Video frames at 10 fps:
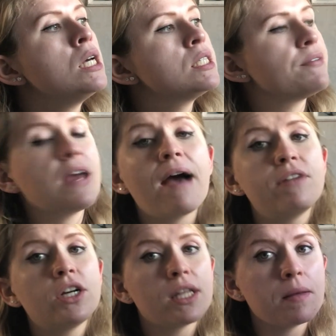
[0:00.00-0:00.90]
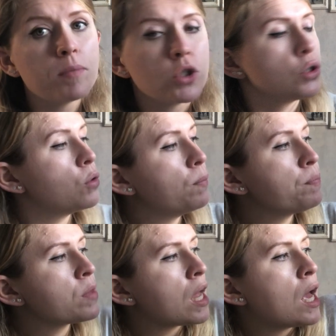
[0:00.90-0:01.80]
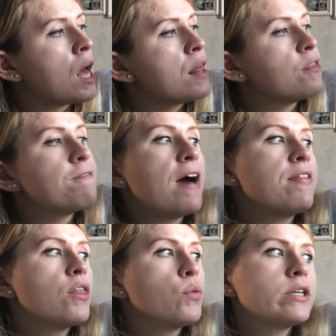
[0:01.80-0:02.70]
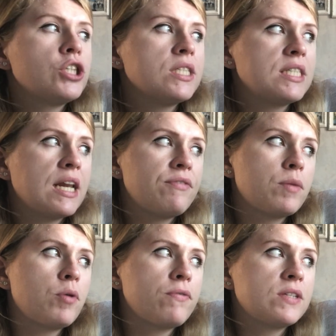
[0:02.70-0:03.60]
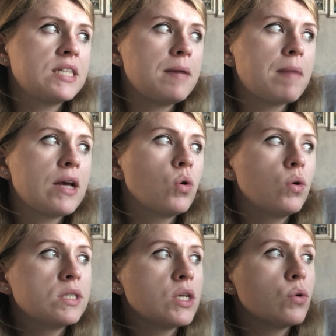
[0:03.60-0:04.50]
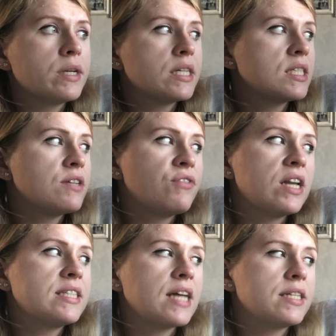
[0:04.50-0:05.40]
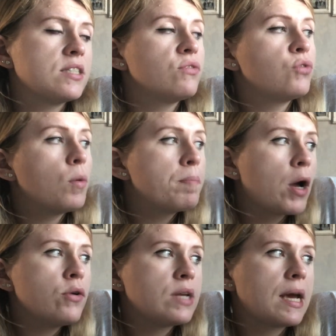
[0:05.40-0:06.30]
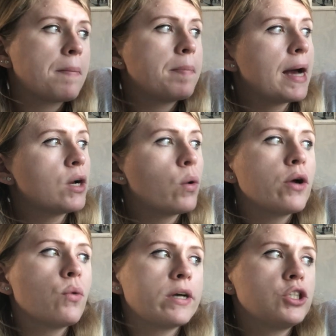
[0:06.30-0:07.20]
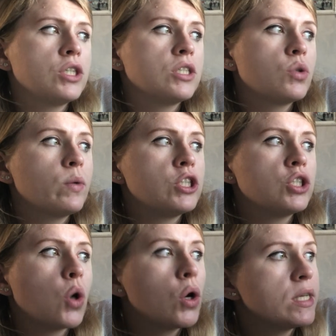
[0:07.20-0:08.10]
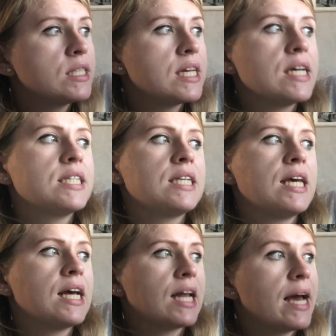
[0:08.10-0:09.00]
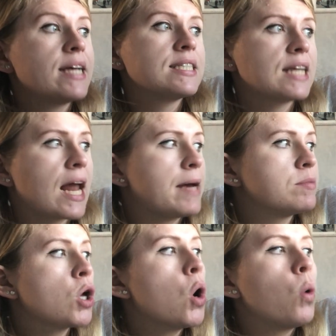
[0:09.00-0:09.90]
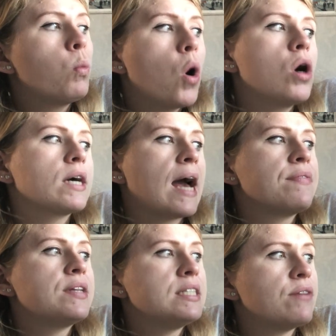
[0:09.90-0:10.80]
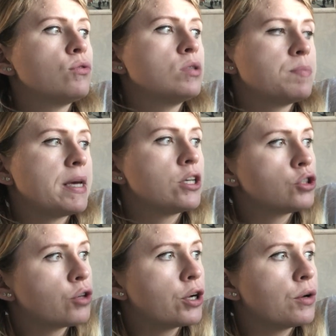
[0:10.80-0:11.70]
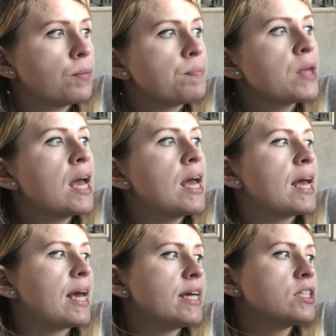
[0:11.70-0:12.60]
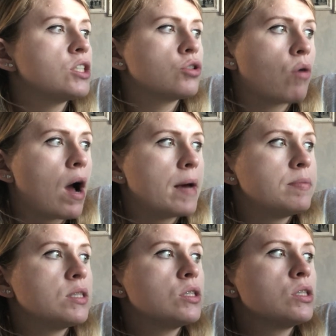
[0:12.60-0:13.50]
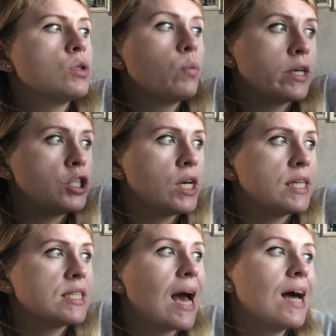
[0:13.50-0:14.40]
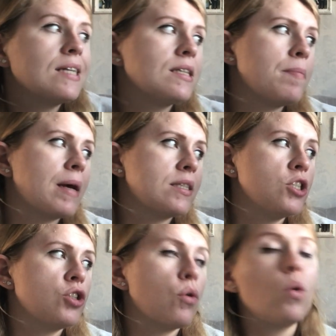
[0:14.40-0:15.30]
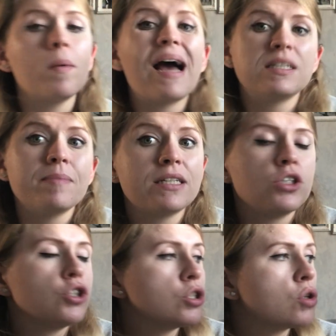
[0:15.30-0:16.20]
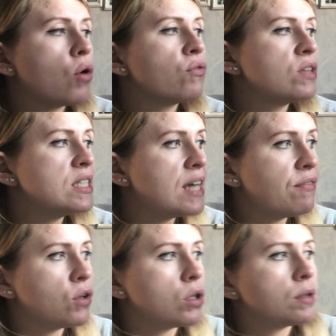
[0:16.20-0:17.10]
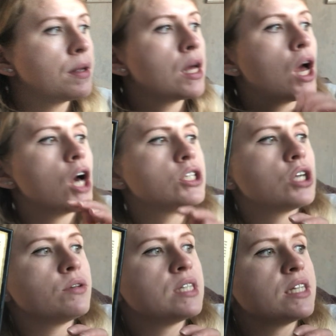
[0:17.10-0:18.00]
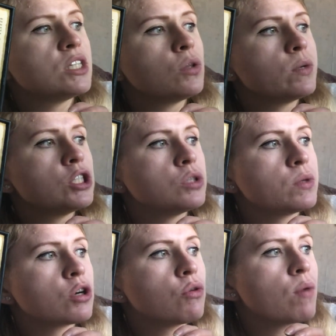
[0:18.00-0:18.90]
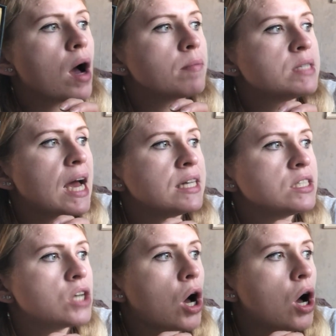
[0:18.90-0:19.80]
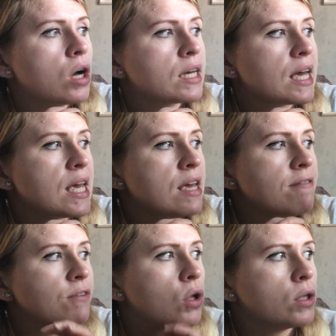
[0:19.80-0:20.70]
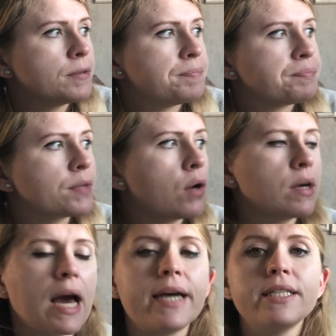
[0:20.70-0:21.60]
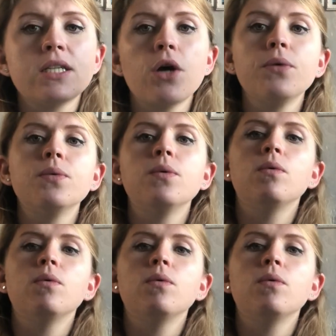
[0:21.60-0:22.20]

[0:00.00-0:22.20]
So if you have a look at the model, the fact that the witches deliver the prophecy may cause the audience to feel a sense of foreboding. Banquo questions the witch's honesty as he exclaims, "What can the devil speak true?" He describes the witches as a messenger or as messengers of the devil, associating the witches with a corrupt and dark evil. Okay, so